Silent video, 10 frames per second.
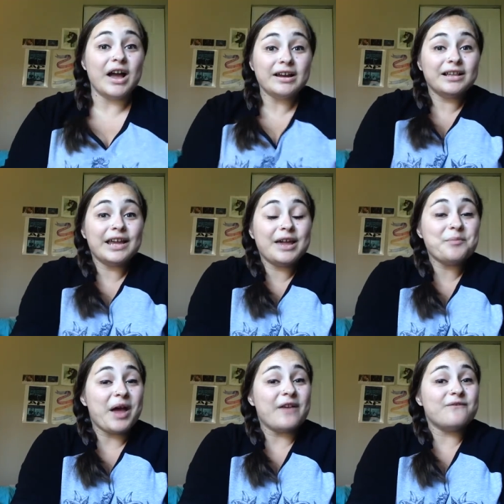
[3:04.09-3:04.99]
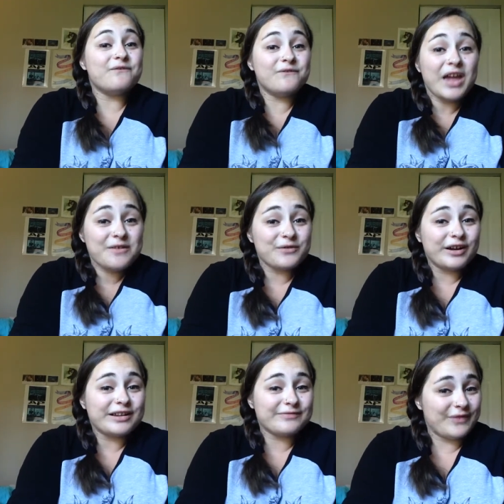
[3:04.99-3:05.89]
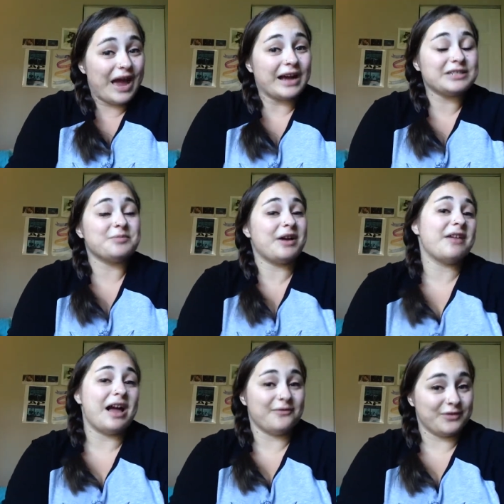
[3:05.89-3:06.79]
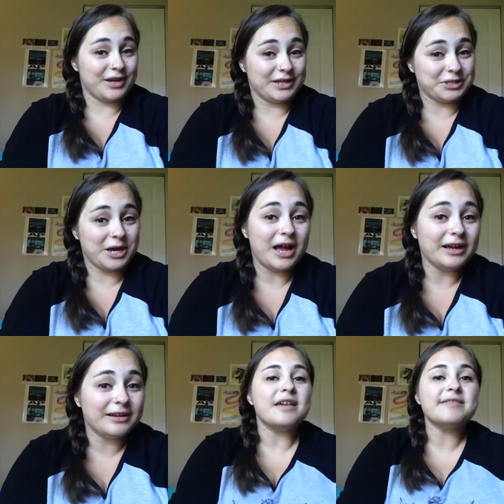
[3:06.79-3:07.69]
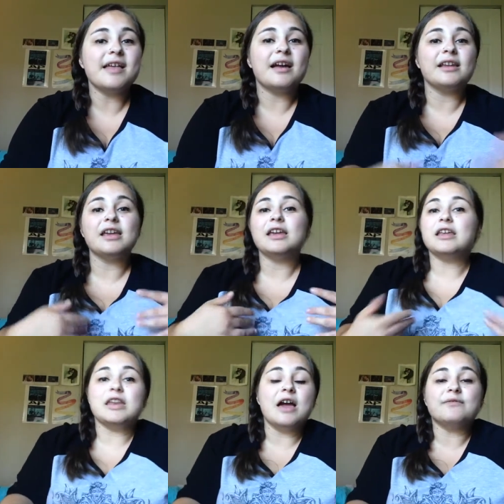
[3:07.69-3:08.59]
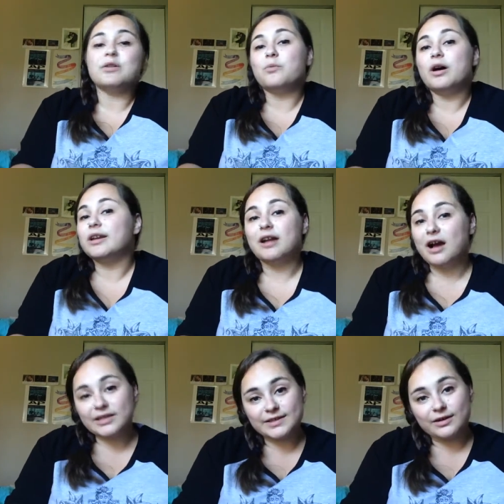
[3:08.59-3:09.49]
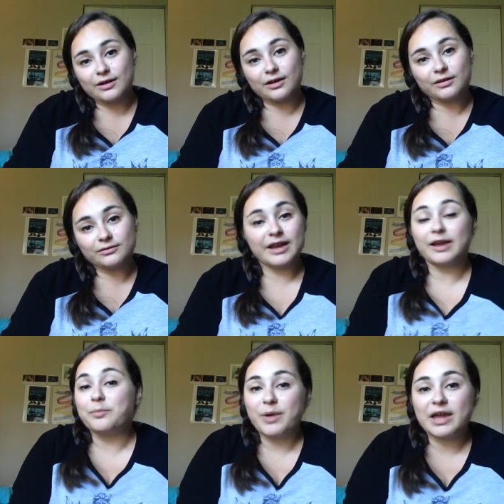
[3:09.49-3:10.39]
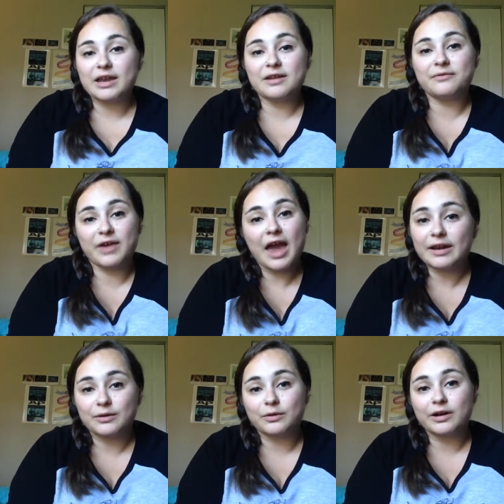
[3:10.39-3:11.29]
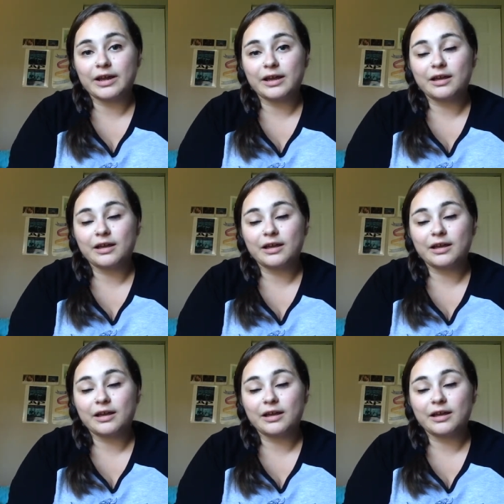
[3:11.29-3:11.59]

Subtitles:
Finally, my favorite fact about Alfred Hitchcock is that he never won an Oscar in a competitive category.